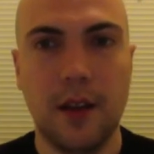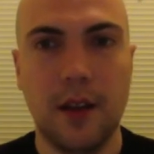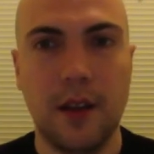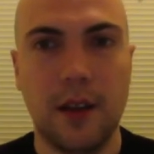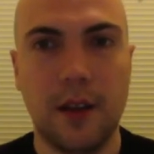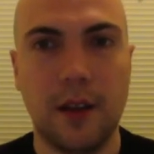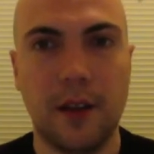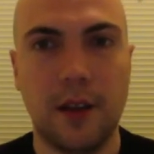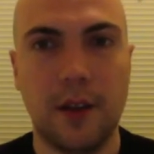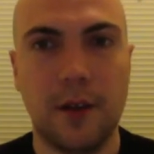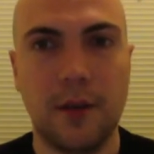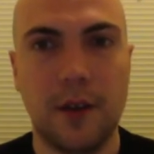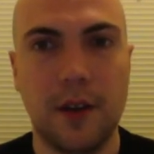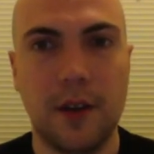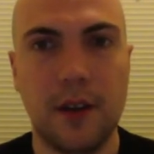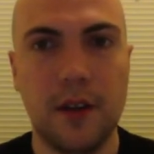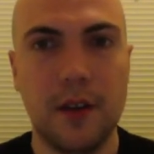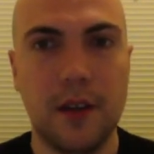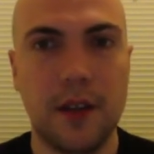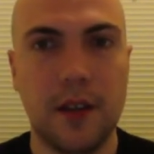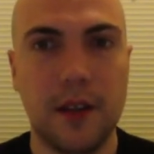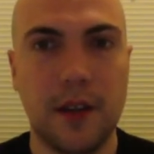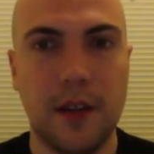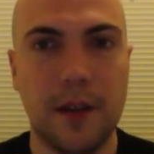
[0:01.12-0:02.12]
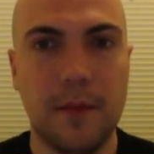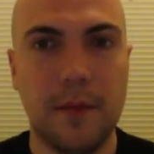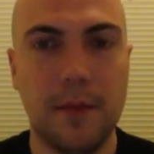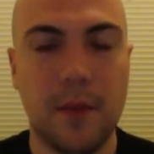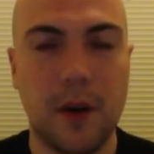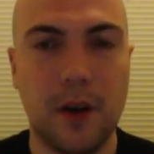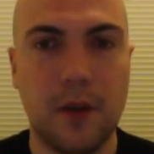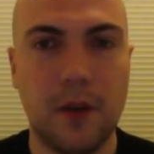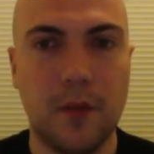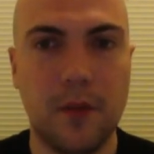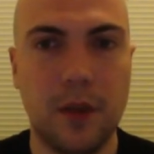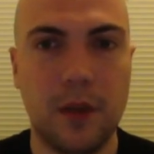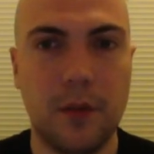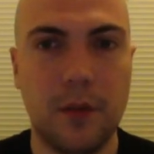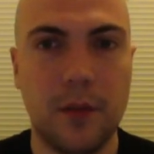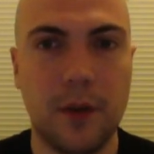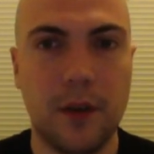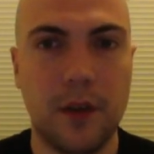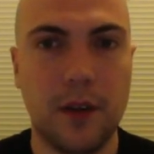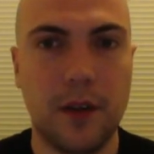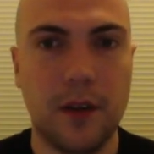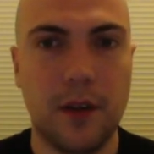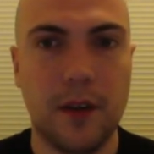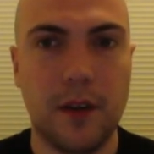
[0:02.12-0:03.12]
Hello all, I'm Mark
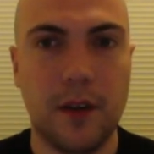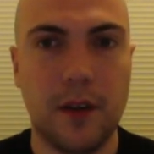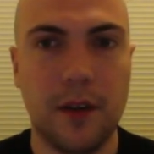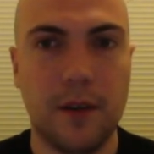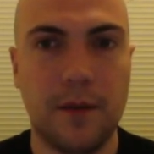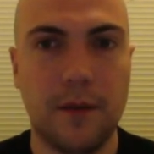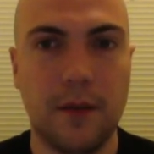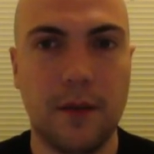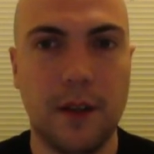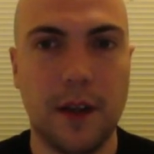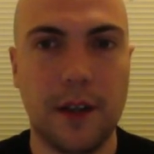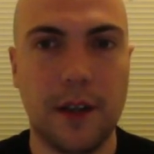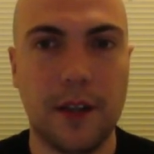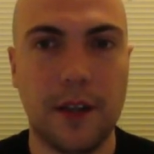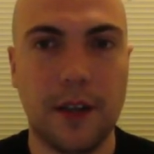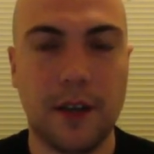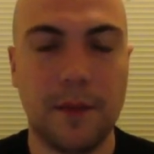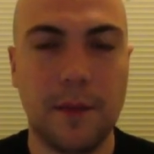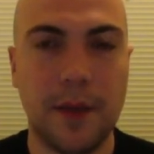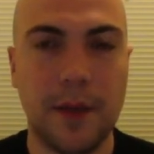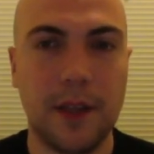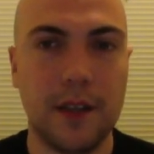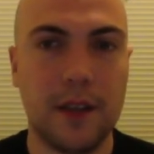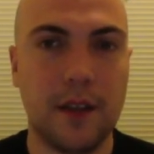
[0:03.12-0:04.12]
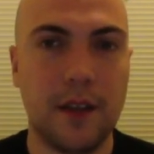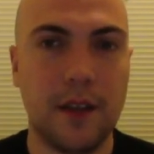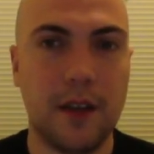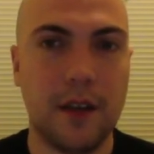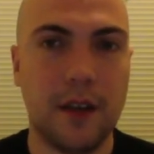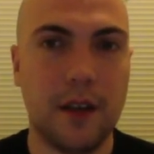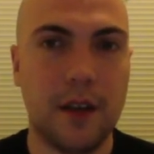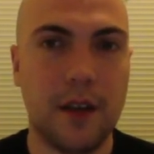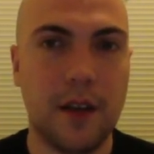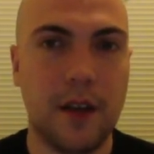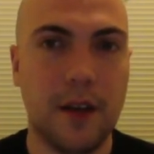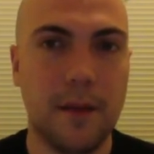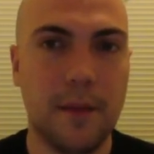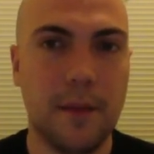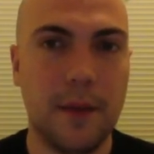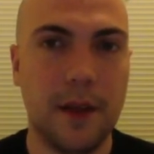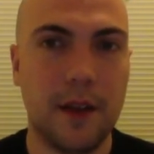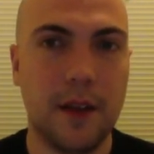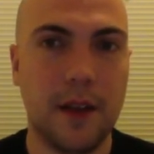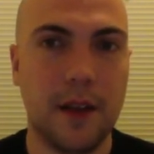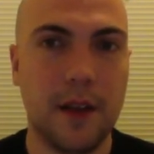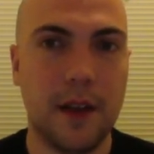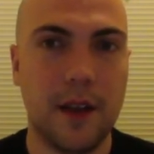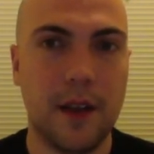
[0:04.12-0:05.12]
Wilbur of logicmason.com
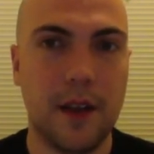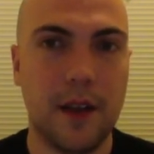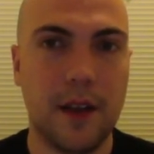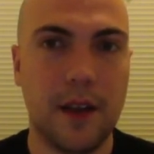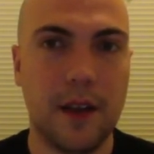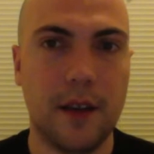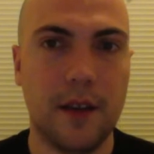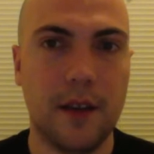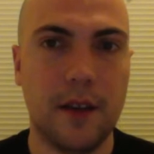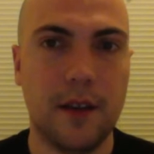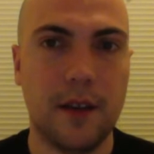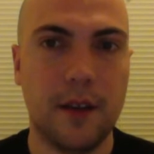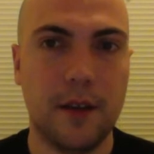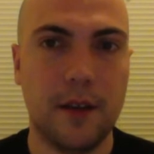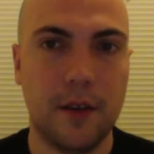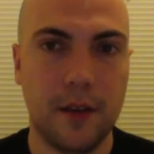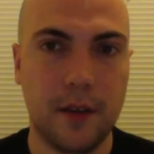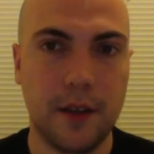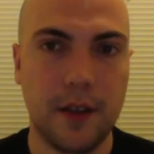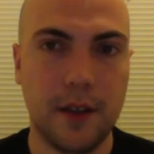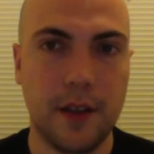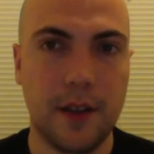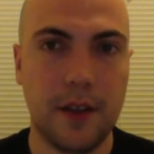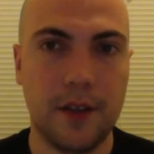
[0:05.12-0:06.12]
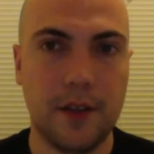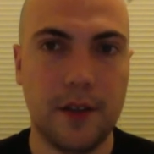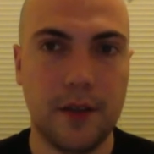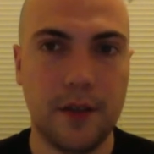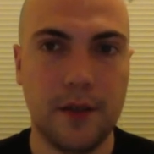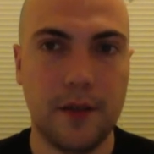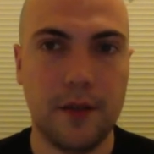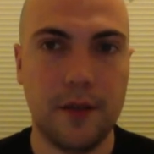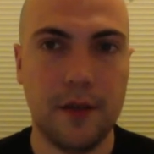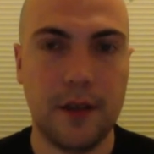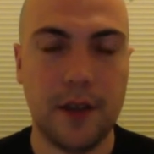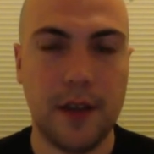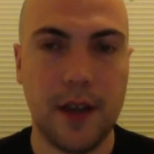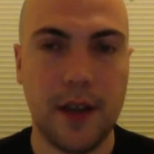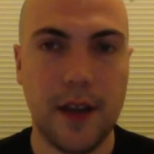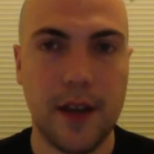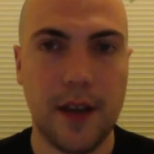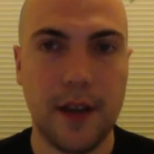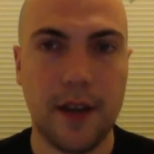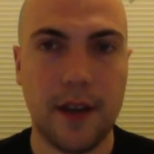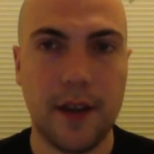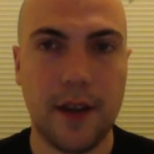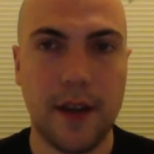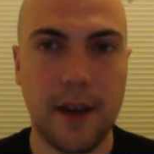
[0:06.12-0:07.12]
and currently a student
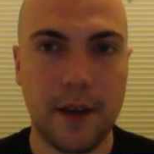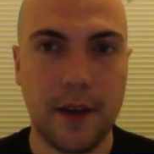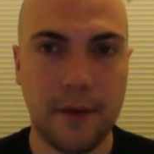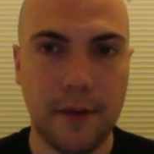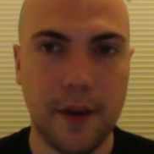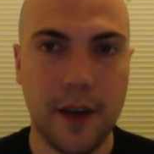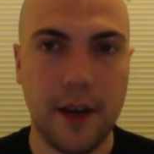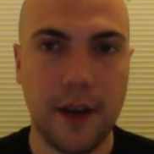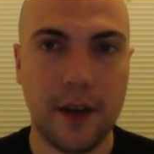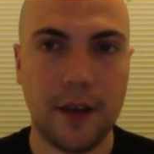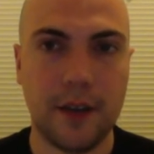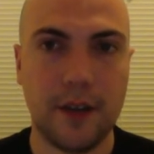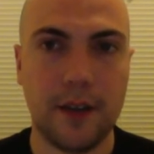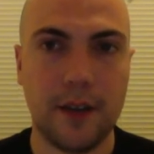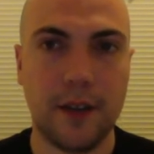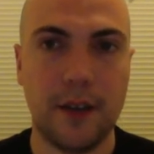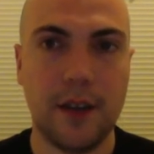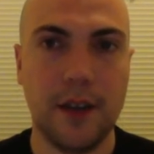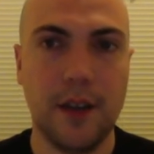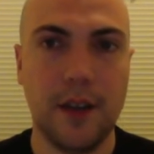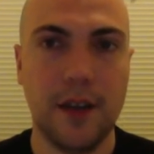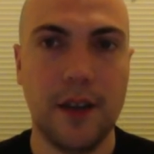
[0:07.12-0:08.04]
at Hack Reactor,